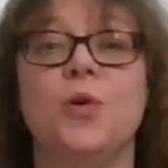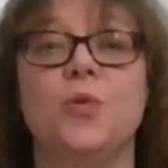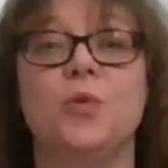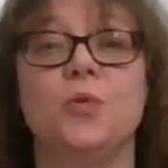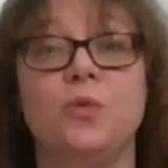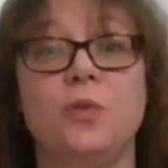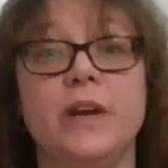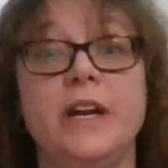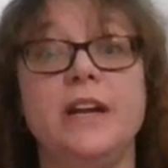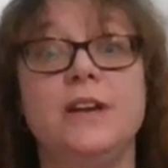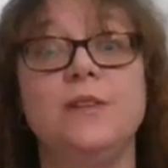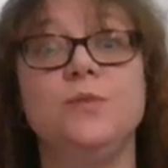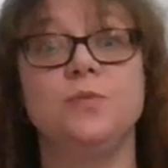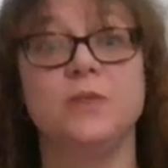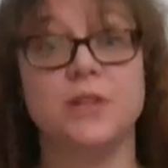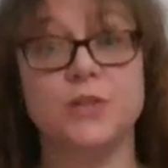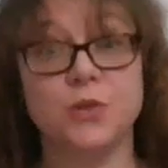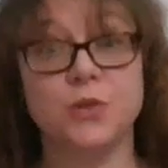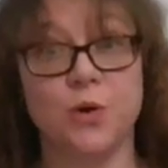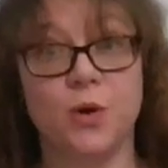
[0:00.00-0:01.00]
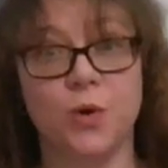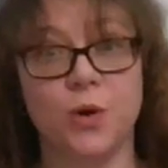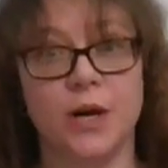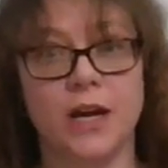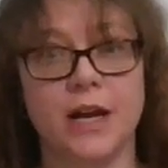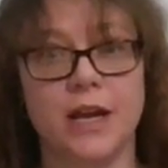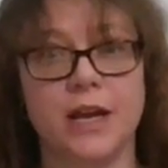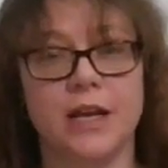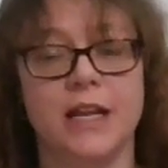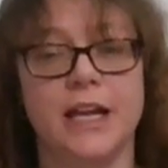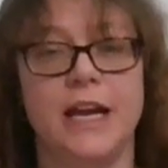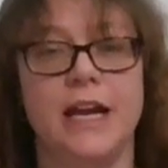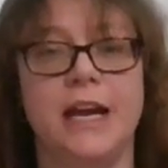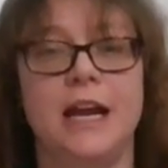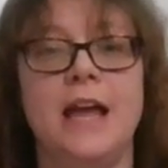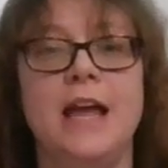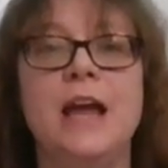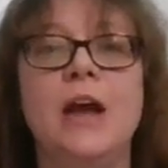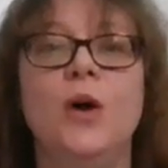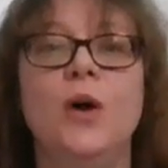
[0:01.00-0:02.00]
read rhetorically,